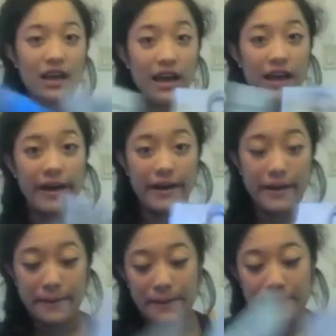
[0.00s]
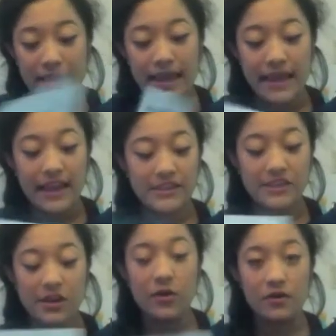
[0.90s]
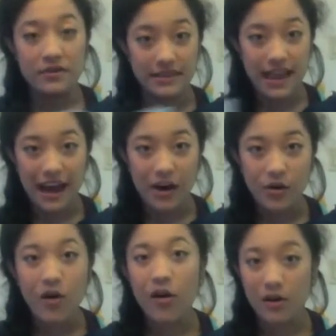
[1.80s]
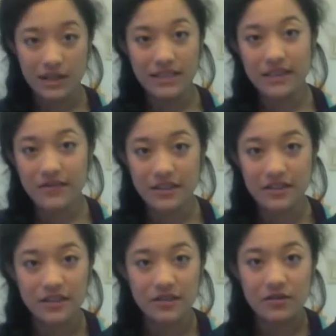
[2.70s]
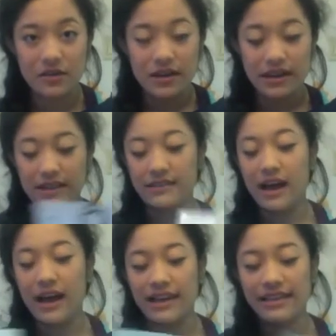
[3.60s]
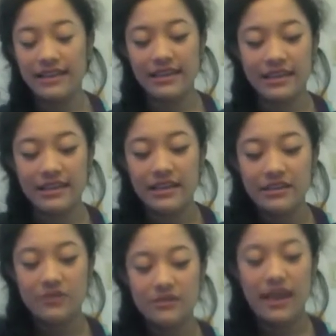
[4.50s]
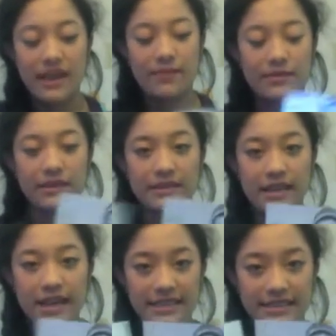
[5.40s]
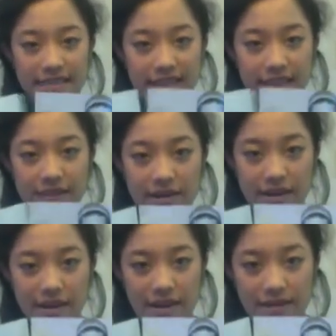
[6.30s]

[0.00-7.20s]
And so now all that's left to do is I need to tape the sides together.